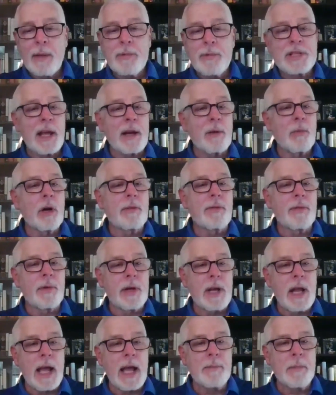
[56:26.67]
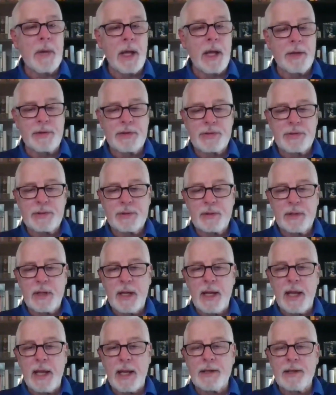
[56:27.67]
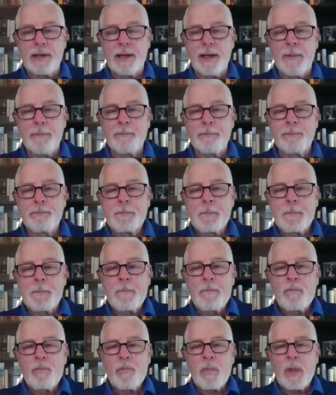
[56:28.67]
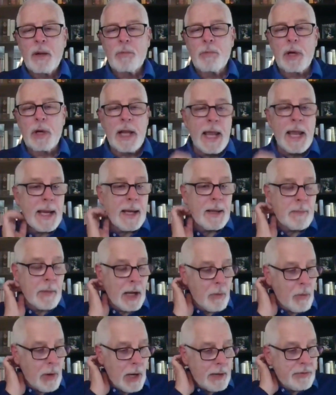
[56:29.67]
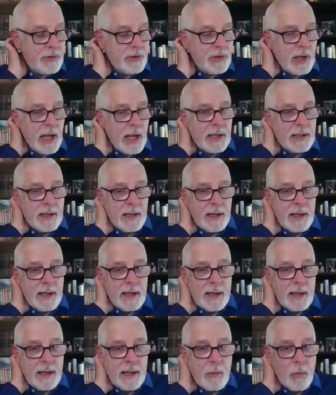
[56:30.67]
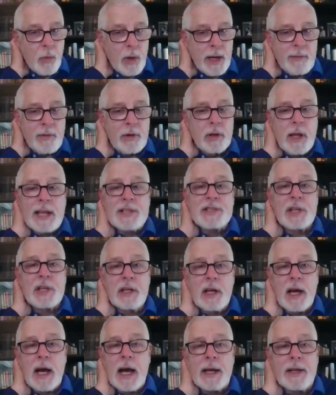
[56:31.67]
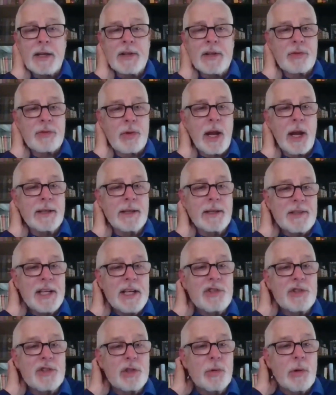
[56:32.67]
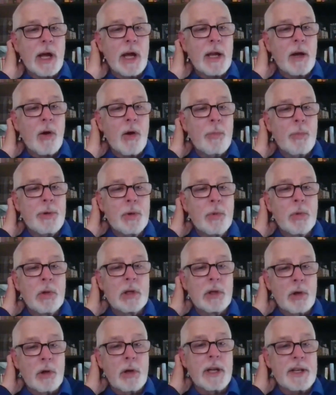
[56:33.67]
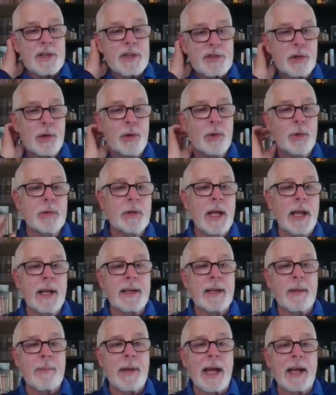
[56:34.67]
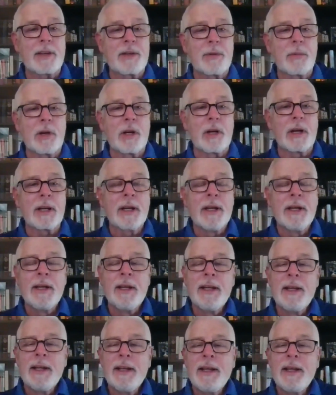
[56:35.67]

I was out of work for 9 months. And Renee, my wife, said, whatever lesson God is trying to teach you, I hope you will learn it soon and get back to work.